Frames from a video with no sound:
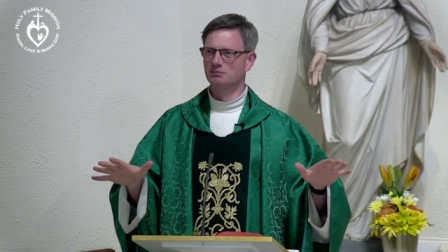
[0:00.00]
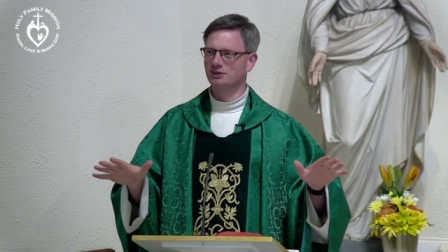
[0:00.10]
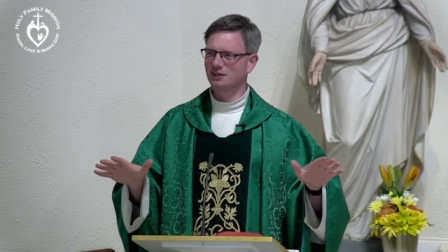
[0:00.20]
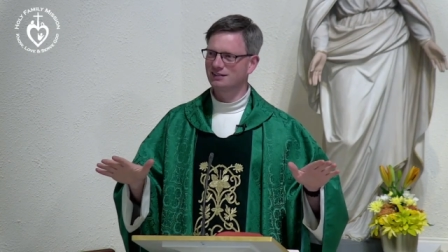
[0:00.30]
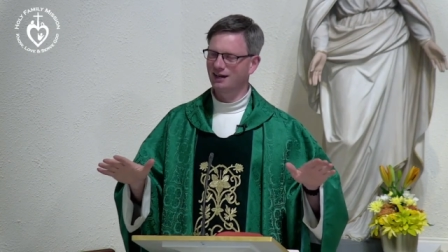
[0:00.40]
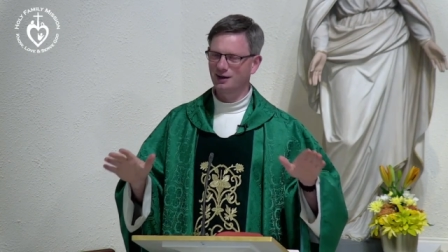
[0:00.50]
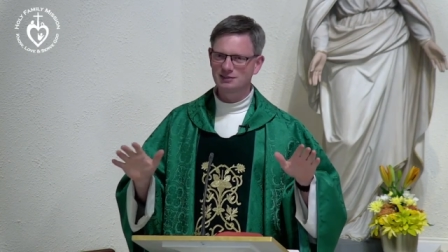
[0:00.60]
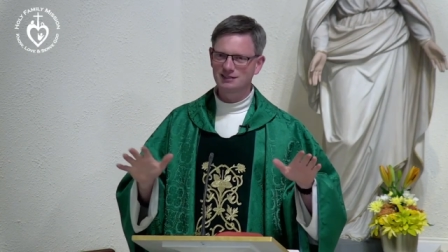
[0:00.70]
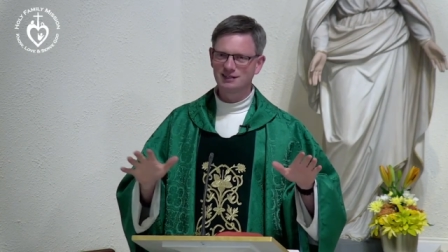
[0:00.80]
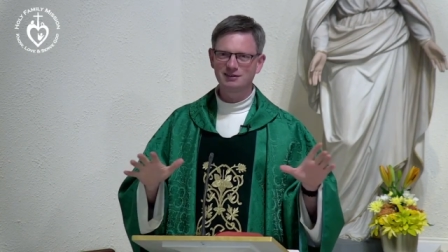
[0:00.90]
right? I was
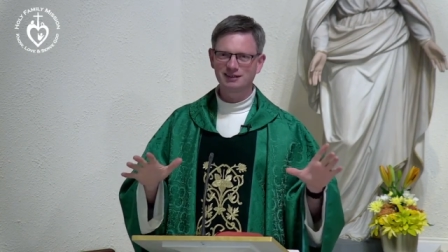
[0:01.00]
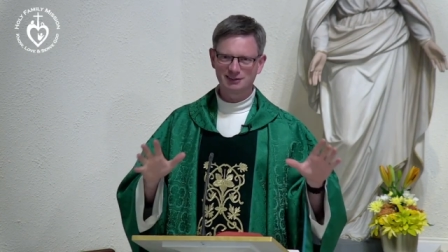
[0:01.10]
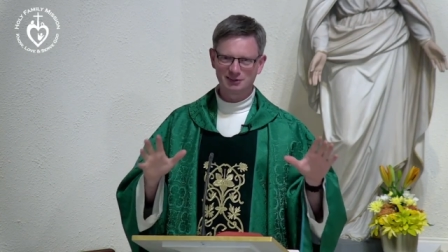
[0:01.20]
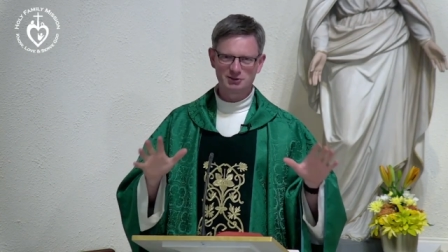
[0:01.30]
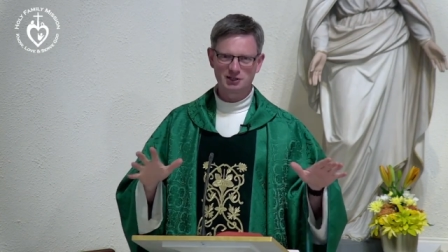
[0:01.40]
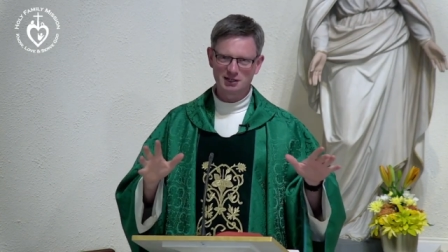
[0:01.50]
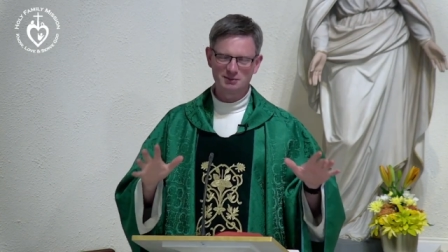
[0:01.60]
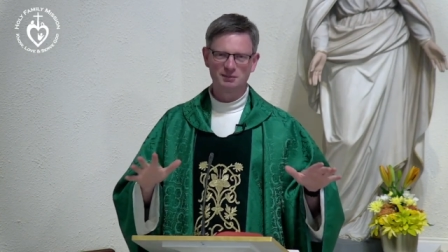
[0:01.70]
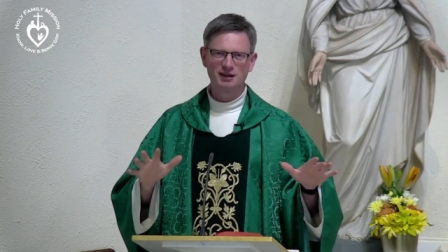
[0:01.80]
living the dream.